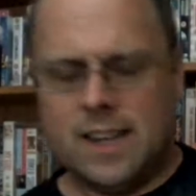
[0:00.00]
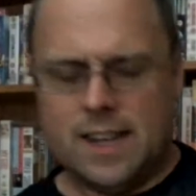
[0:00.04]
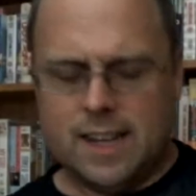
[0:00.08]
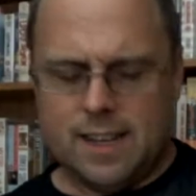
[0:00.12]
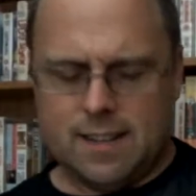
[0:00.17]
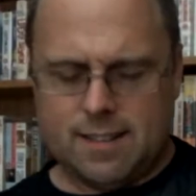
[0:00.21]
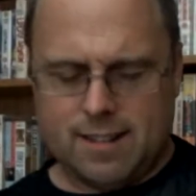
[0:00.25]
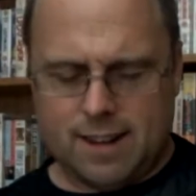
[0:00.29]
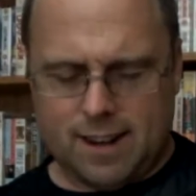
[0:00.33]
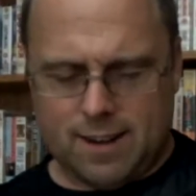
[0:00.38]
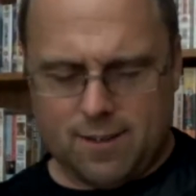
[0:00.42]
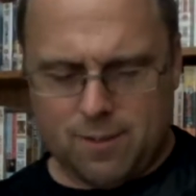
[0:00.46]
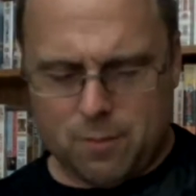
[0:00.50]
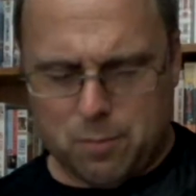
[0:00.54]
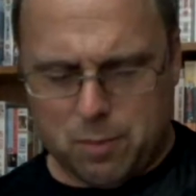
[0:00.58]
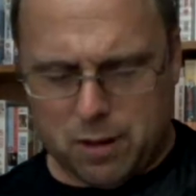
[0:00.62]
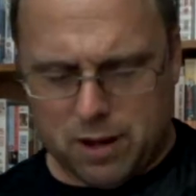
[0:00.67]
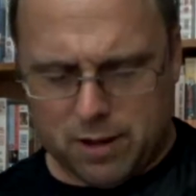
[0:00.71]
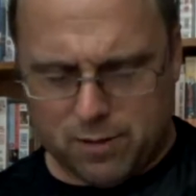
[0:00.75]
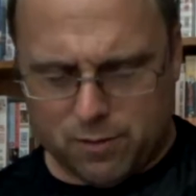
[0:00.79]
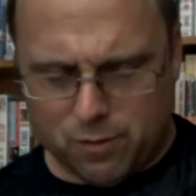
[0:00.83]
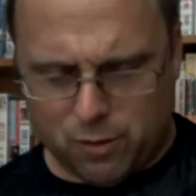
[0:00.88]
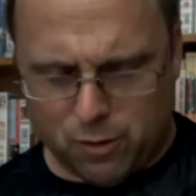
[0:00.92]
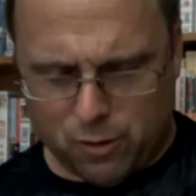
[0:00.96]
It's kind of a
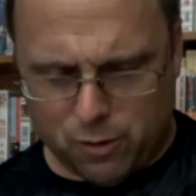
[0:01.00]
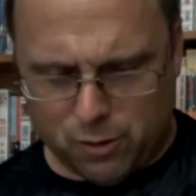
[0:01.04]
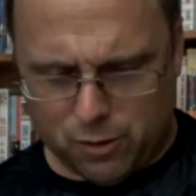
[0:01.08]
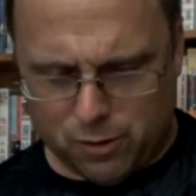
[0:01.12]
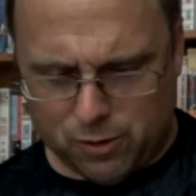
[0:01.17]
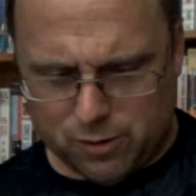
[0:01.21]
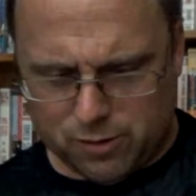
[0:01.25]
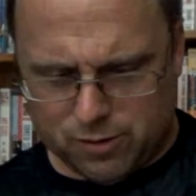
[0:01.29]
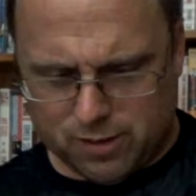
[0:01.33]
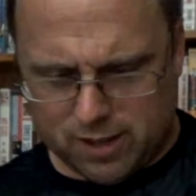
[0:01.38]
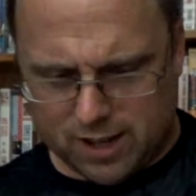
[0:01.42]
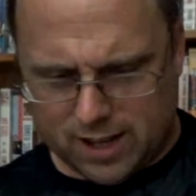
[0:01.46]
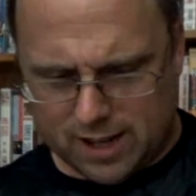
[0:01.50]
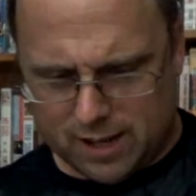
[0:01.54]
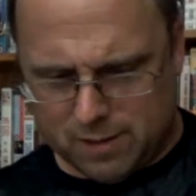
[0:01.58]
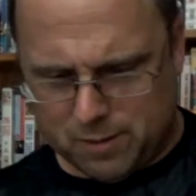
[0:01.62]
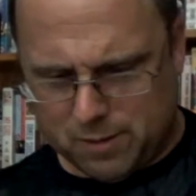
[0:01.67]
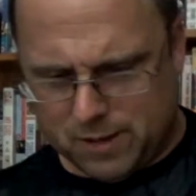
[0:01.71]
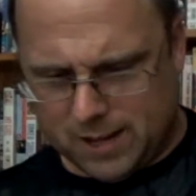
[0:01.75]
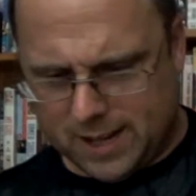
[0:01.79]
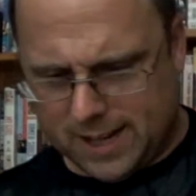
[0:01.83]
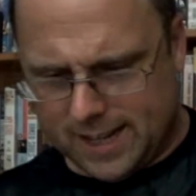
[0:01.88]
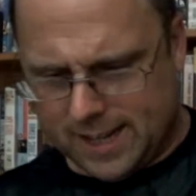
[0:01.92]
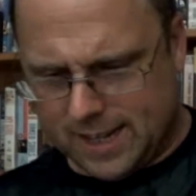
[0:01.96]
Pitfall
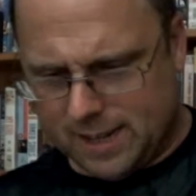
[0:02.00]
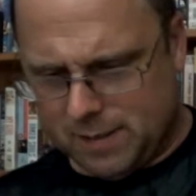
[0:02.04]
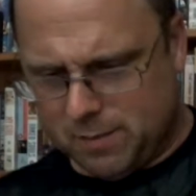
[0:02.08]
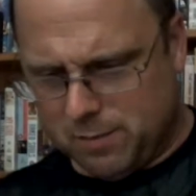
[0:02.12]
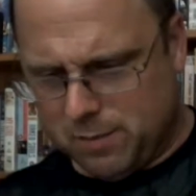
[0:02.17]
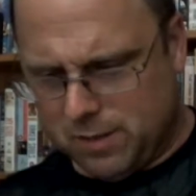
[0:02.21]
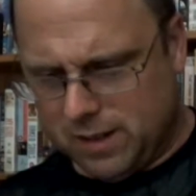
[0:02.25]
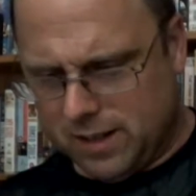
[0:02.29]
type game.